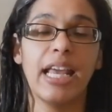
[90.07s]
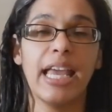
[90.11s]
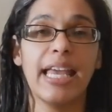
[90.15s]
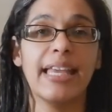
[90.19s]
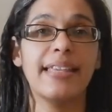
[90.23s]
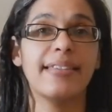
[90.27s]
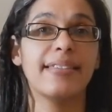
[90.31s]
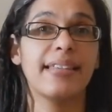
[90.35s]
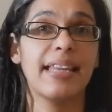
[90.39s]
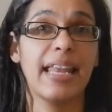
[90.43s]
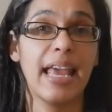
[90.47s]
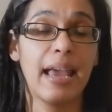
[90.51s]

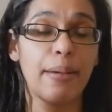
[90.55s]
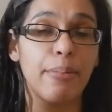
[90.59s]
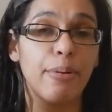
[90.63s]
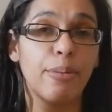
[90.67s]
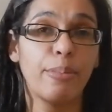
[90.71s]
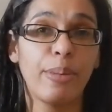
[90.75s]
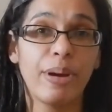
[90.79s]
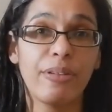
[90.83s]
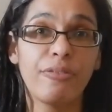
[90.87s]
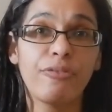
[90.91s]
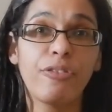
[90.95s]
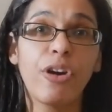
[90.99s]
as an app
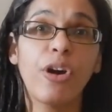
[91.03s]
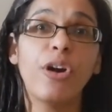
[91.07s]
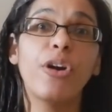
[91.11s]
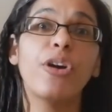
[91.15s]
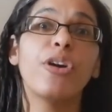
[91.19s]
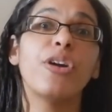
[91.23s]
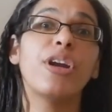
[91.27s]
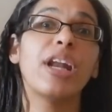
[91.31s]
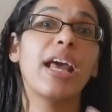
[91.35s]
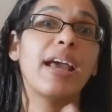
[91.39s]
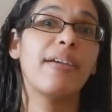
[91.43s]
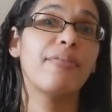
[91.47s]
on my
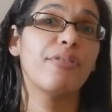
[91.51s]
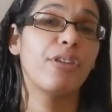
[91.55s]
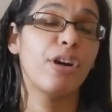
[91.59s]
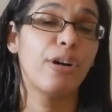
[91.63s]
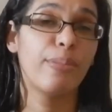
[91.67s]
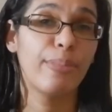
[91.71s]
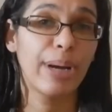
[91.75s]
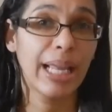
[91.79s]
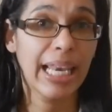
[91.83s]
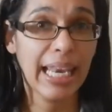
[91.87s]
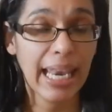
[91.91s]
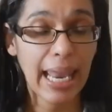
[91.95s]
phone I have it on my